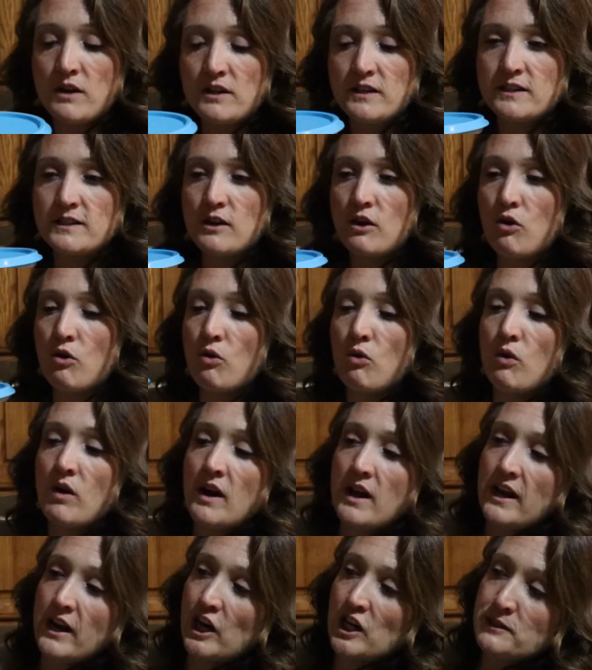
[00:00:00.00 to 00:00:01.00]
So
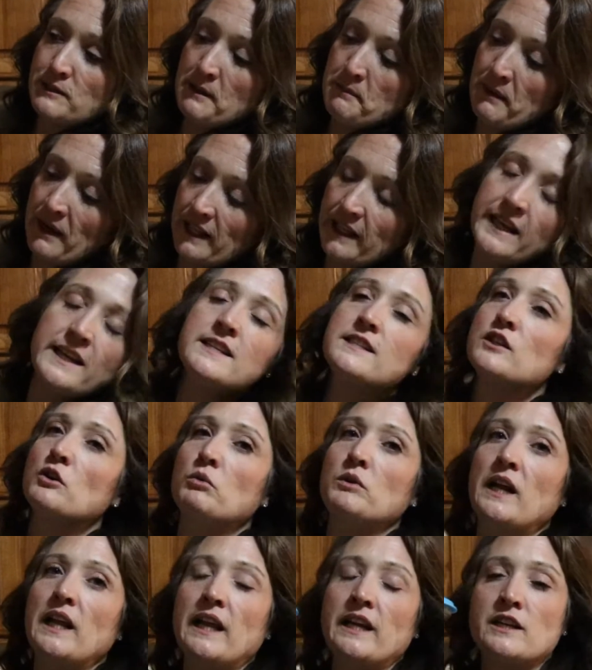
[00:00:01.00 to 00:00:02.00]
here's my Bailey. So
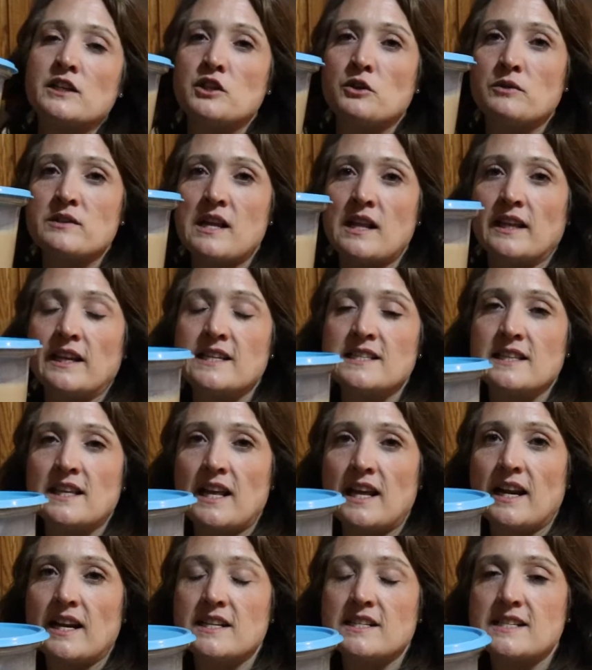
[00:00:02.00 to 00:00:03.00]
what I like to do is at least
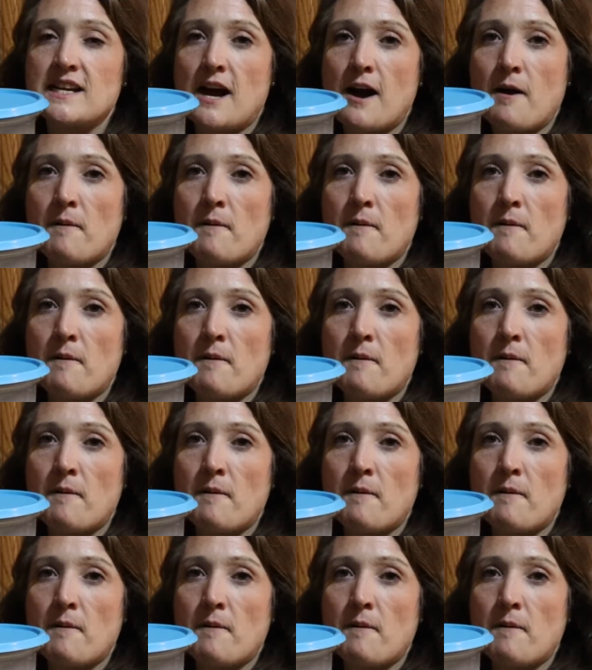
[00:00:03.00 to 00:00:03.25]
let it